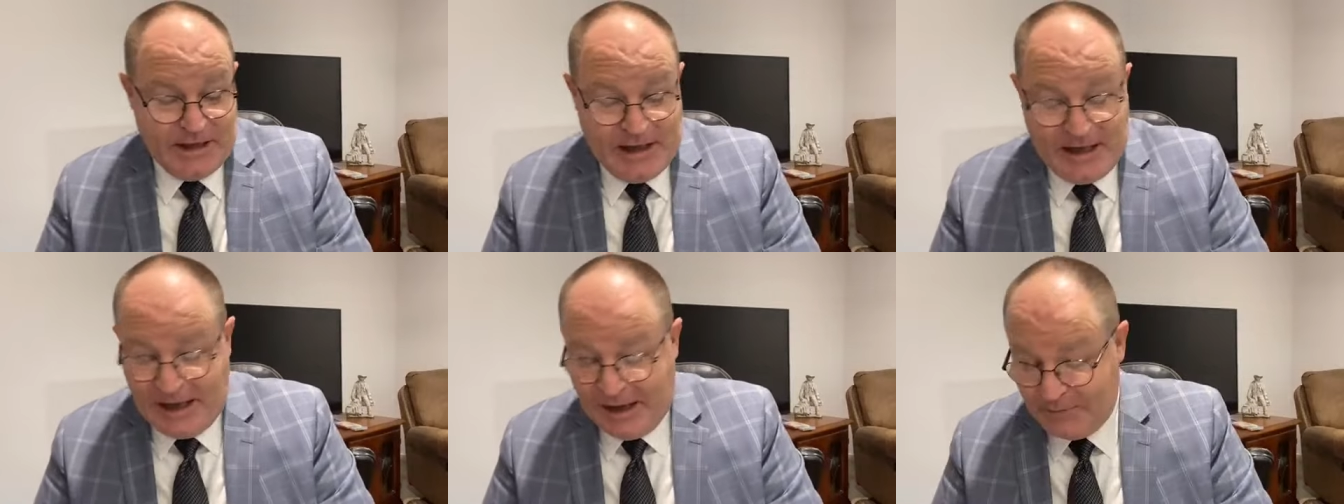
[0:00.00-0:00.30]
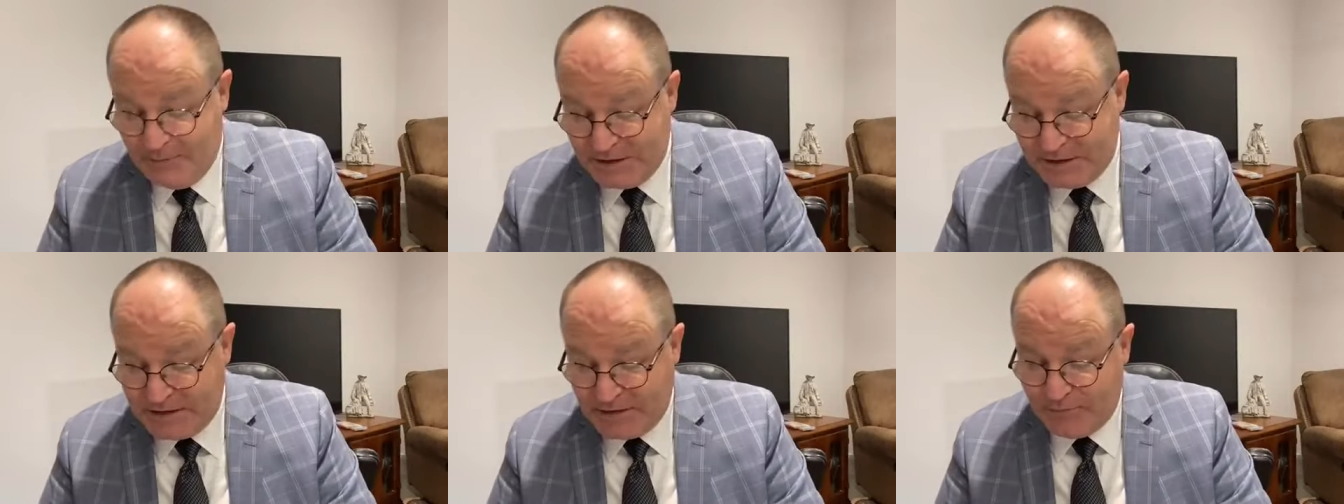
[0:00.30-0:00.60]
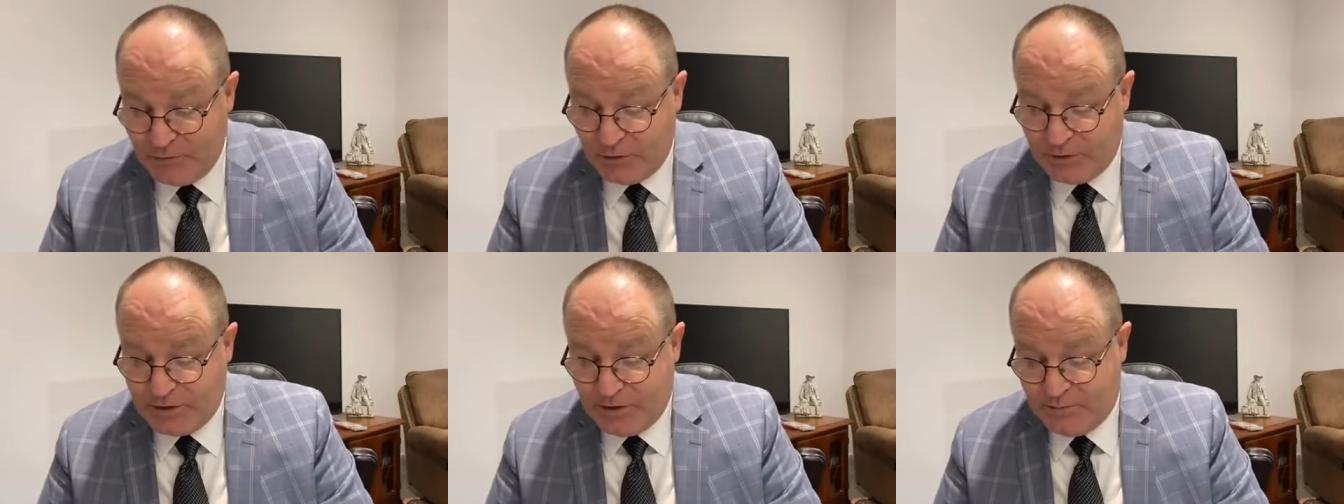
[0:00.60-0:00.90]
Uh, let's
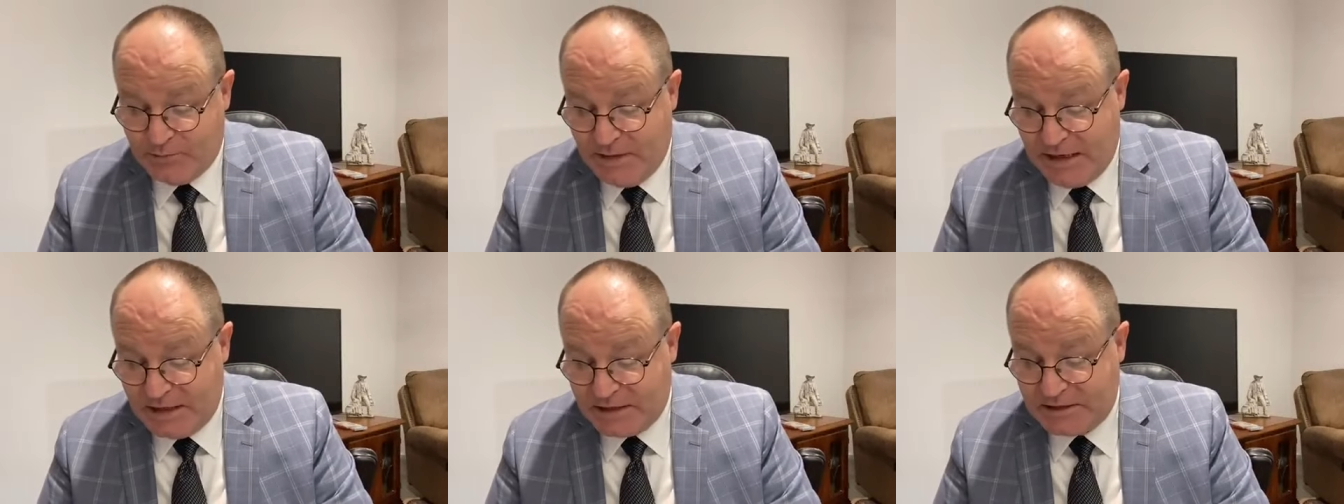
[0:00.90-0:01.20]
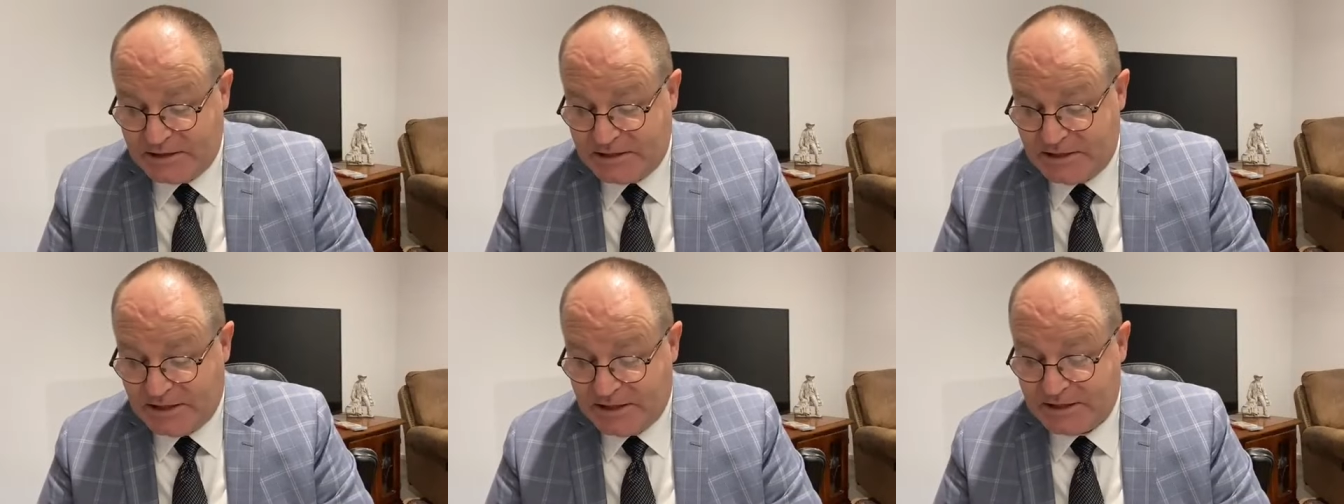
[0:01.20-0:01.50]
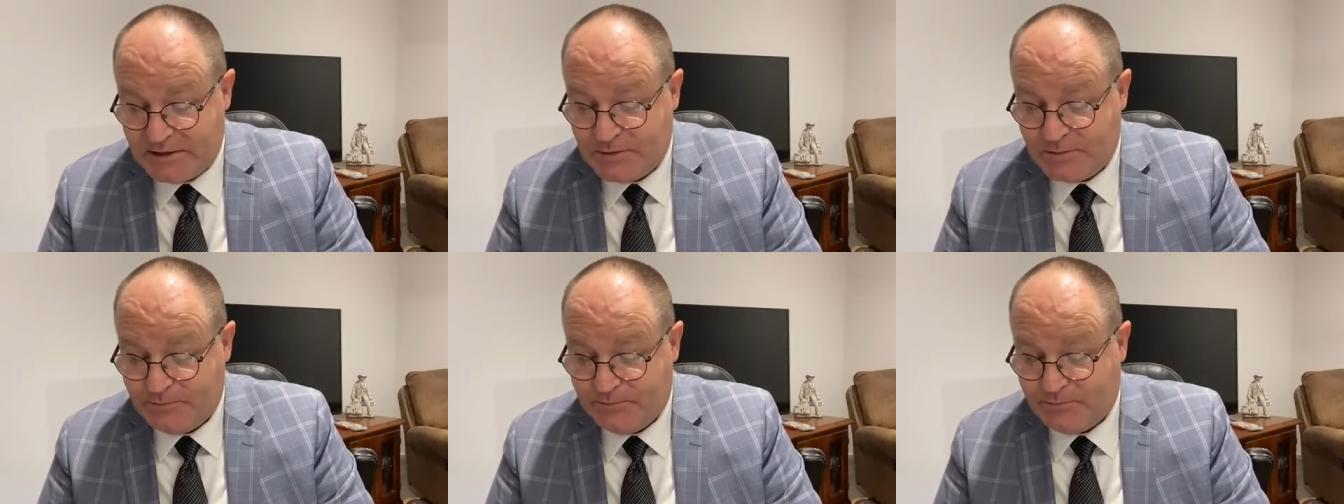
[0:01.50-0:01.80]
have a look at Mark
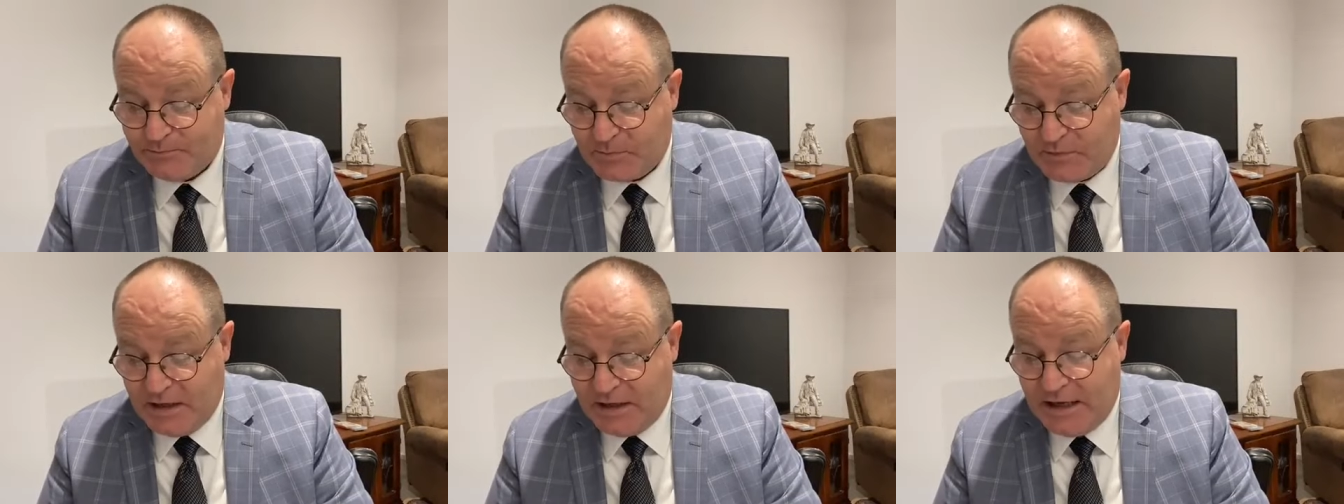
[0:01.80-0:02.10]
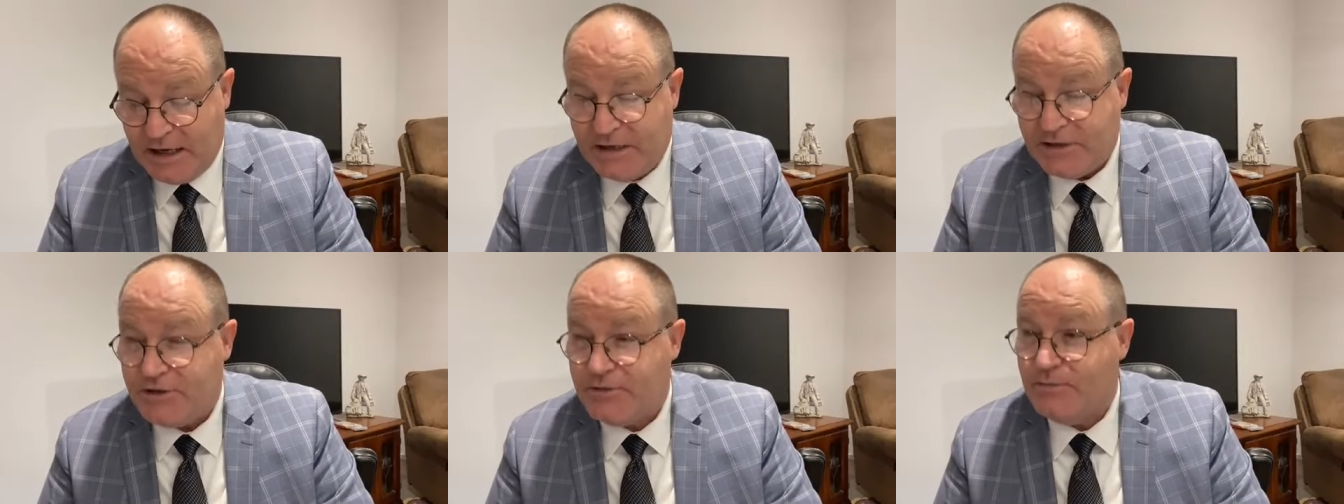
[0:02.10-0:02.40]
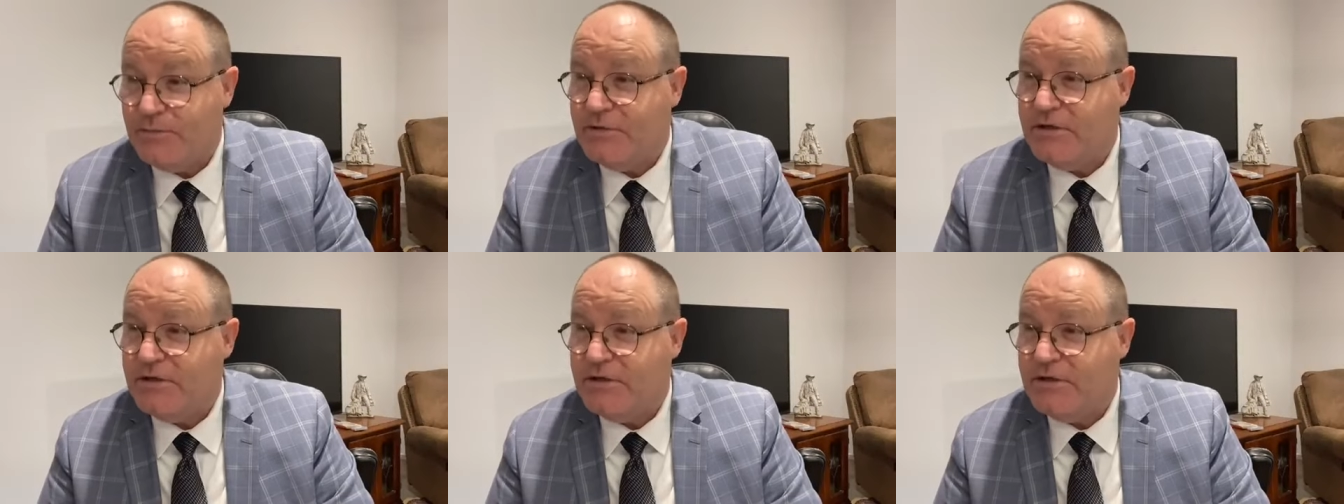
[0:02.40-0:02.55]
6. Uh,